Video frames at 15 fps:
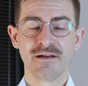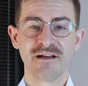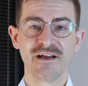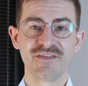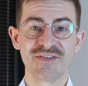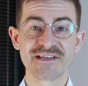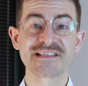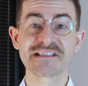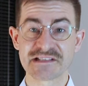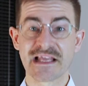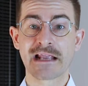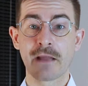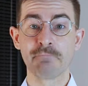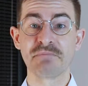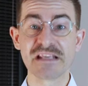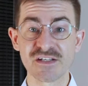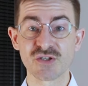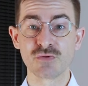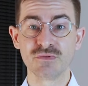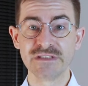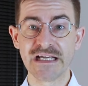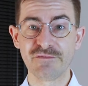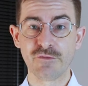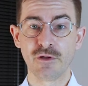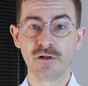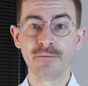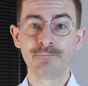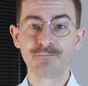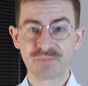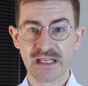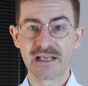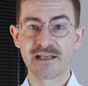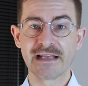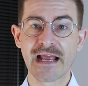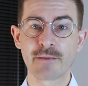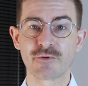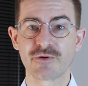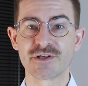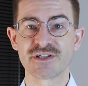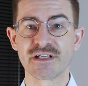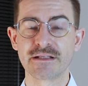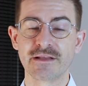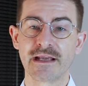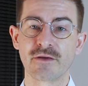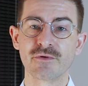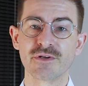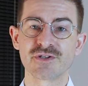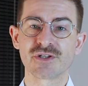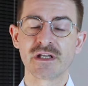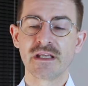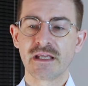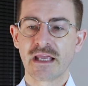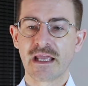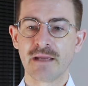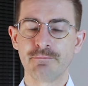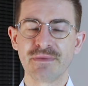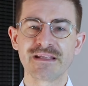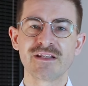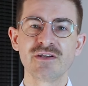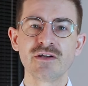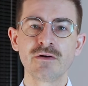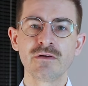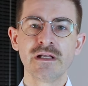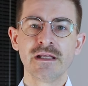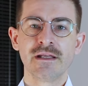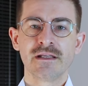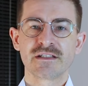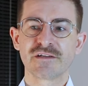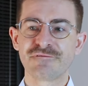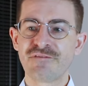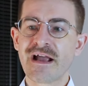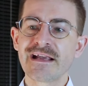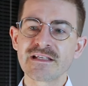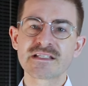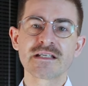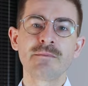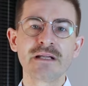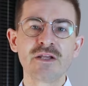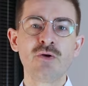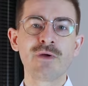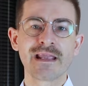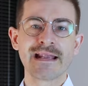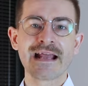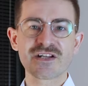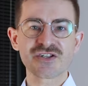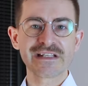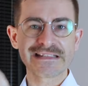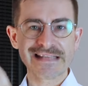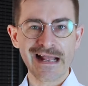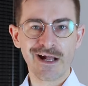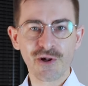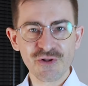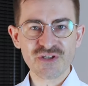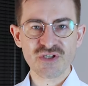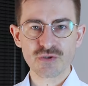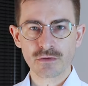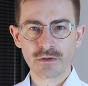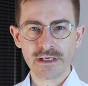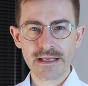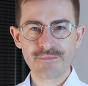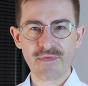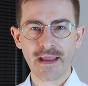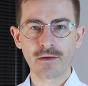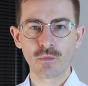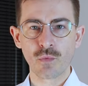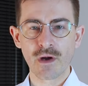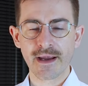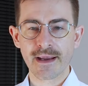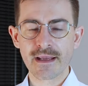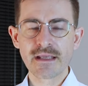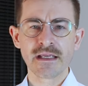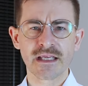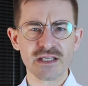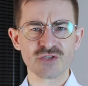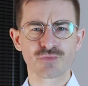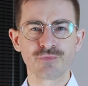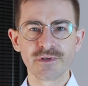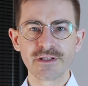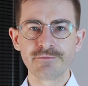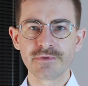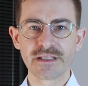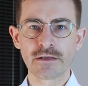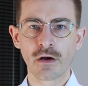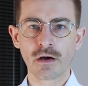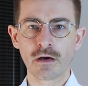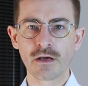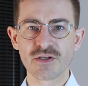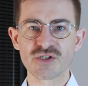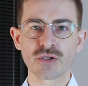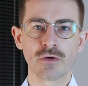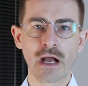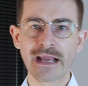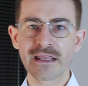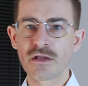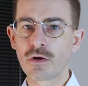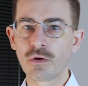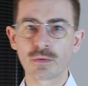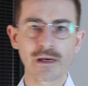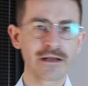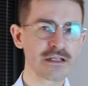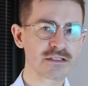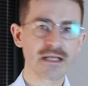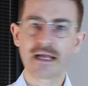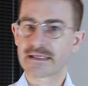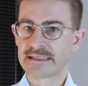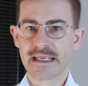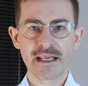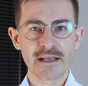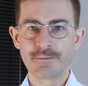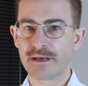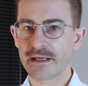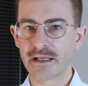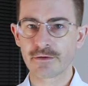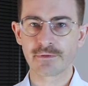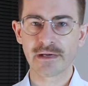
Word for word: Uh, this is like a B2 level in an Aborigine language. And, but you know, to find somebody who can actually tell the story in that way is really, really hard. So I can go around and talk to anybody